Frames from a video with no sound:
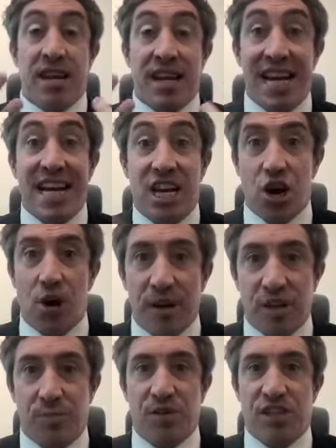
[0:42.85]
e-commerce
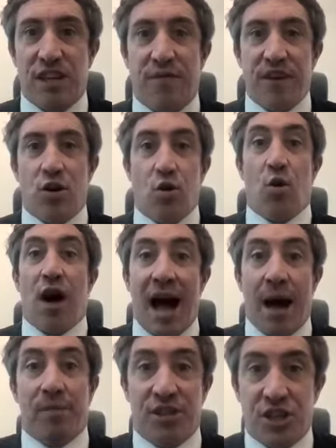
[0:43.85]
specific or
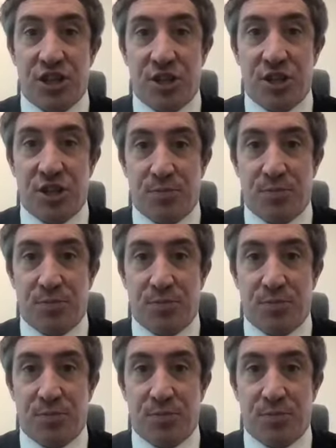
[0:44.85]
Amazon specific,